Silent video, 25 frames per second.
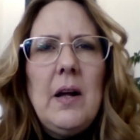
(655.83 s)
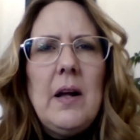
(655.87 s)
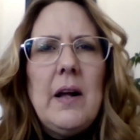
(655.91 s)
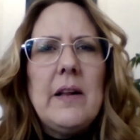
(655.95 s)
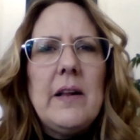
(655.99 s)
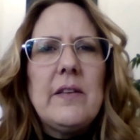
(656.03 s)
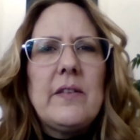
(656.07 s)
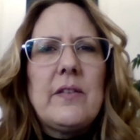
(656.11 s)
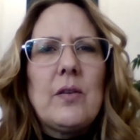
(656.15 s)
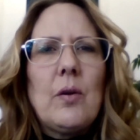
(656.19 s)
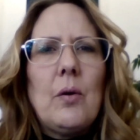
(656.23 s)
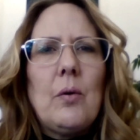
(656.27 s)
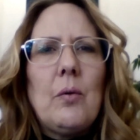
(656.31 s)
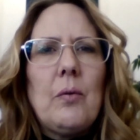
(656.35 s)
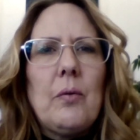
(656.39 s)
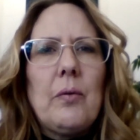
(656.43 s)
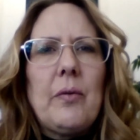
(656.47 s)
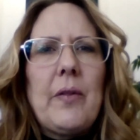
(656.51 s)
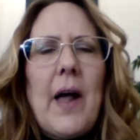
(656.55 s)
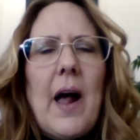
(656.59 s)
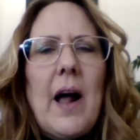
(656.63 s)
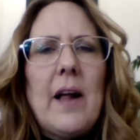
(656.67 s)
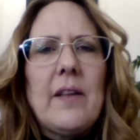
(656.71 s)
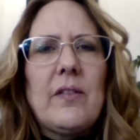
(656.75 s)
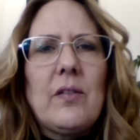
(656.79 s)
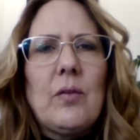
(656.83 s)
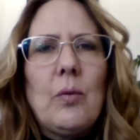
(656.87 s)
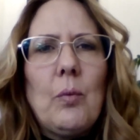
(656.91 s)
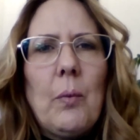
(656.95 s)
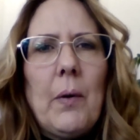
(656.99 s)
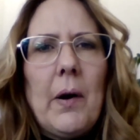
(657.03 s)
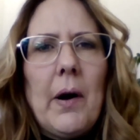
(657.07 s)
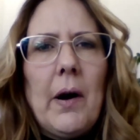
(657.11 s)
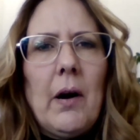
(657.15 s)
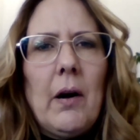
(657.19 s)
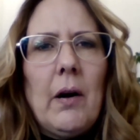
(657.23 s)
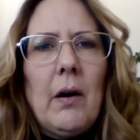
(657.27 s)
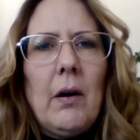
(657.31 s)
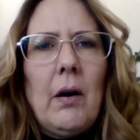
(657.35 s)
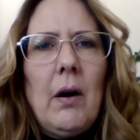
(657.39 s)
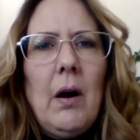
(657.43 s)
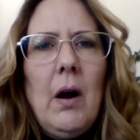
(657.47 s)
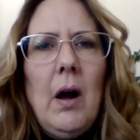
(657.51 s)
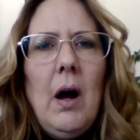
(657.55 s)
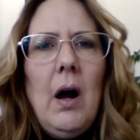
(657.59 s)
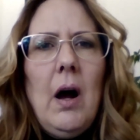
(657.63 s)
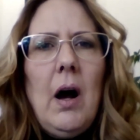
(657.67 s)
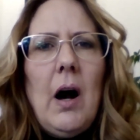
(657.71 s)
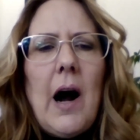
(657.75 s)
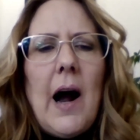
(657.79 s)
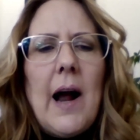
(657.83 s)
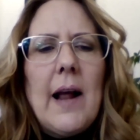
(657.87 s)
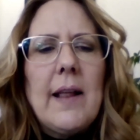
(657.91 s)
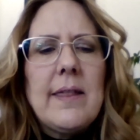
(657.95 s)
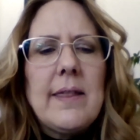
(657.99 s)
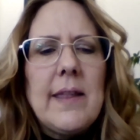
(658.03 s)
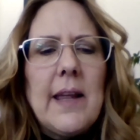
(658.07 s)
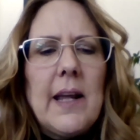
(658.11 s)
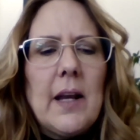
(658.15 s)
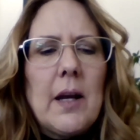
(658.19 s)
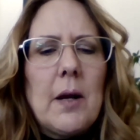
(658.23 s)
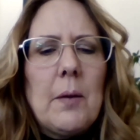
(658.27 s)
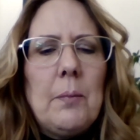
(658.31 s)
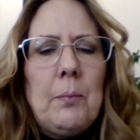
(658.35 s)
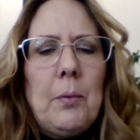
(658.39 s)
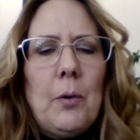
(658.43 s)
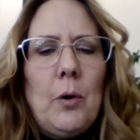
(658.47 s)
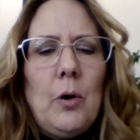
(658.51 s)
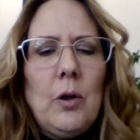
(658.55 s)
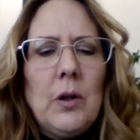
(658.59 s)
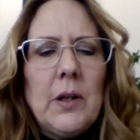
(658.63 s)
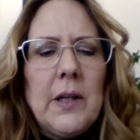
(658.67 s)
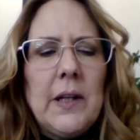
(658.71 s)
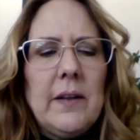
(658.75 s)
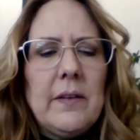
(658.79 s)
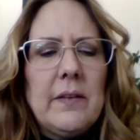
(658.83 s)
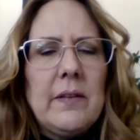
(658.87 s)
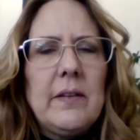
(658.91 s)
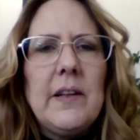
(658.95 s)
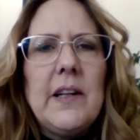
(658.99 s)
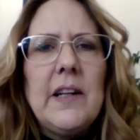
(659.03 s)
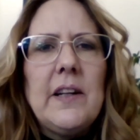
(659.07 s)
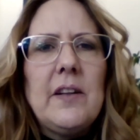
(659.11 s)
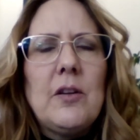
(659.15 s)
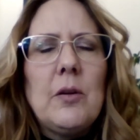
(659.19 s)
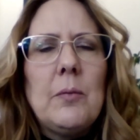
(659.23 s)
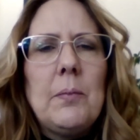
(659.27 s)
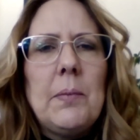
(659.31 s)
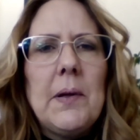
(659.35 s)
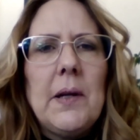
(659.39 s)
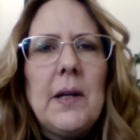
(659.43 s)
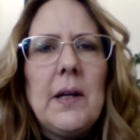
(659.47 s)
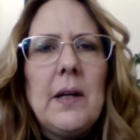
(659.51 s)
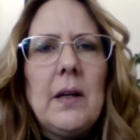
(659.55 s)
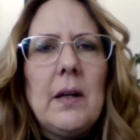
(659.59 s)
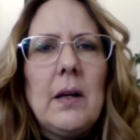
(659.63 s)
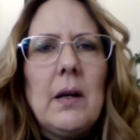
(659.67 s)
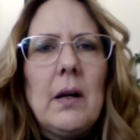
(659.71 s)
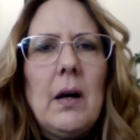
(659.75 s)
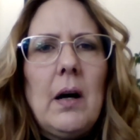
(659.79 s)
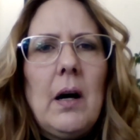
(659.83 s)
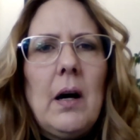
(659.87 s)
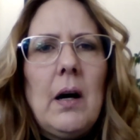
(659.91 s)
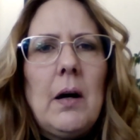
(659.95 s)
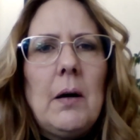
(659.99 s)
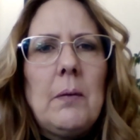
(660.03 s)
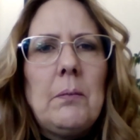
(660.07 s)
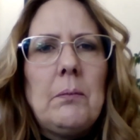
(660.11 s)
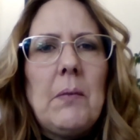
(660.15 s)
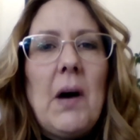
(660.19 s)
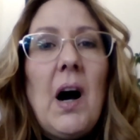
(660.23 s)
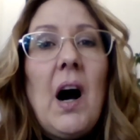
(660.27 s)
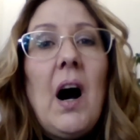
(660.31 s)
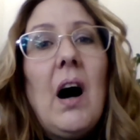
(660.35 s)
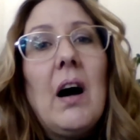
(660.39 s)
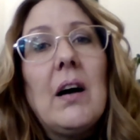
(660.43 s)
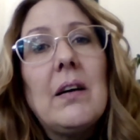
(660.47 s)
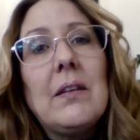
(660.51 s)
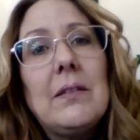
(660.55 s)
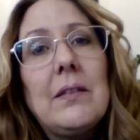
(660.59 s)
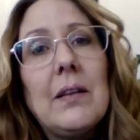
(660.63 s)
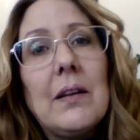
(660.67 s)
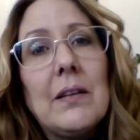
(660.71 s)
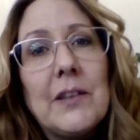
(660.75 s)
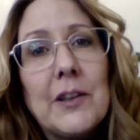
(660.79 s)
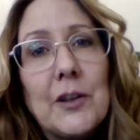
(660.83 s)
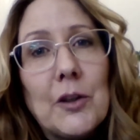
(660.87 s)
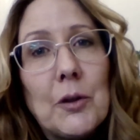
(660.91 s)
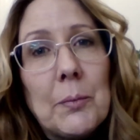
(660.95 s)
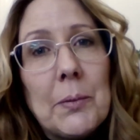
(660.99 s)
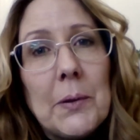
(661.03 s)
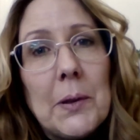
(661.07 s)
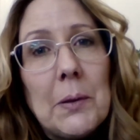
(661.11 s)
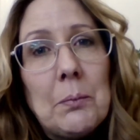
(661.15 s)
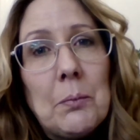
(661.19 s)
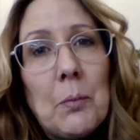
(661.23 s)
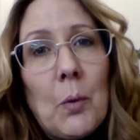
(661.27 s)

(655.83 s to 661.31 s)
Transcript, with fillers: And so that's where I think bullies need to be um, hugged a little bit